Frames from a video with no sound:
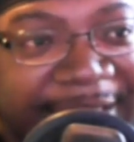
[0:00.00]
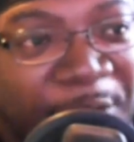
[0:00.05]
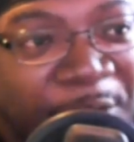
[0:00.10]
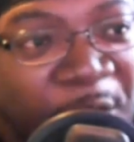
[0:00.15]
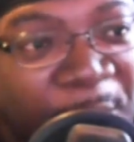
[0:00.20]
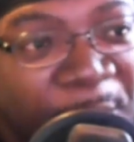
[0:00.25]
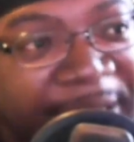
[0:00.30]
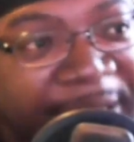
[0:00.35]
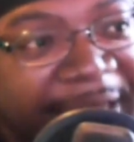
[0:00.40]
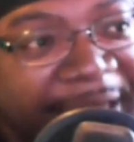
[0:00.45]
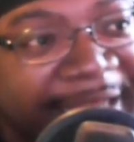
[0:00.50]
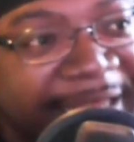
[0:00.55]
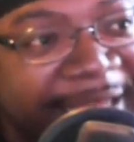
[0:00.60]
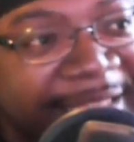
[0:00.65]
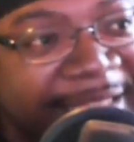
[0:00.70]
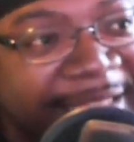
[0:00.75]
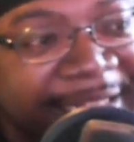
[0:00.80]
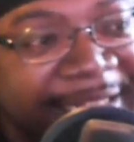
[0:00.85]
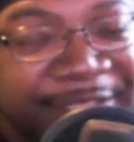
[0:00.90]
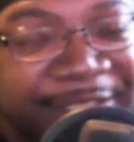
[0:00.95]
I'm hoping that I can
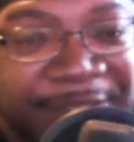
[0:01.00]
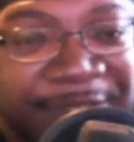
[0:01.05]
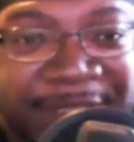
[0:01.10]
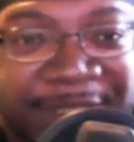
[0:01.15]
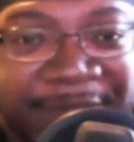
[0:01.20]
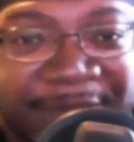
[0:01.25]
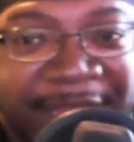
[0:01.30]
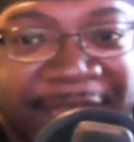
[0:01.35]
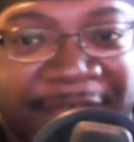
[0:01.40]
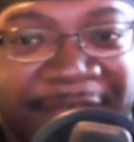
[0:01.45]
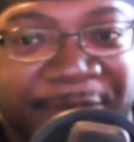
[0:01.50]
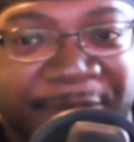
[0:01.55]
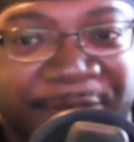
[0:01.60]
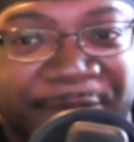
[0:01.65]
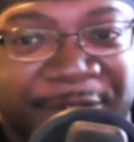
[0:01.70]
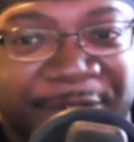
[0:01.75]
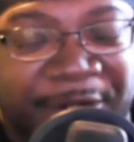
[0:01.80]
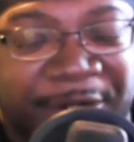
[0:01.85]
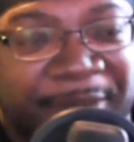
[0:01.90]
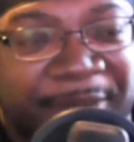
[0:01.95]
get to at least 2 or 3 of them.
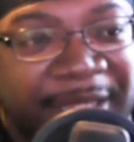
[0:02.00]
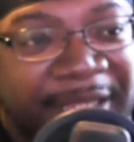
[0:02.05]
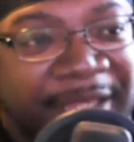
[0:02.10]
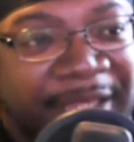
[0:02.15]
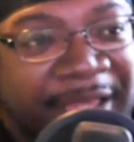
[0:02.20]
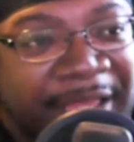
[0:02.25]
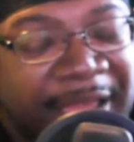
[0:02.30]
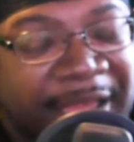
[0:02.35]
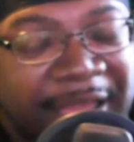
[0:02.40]
You know what I mean?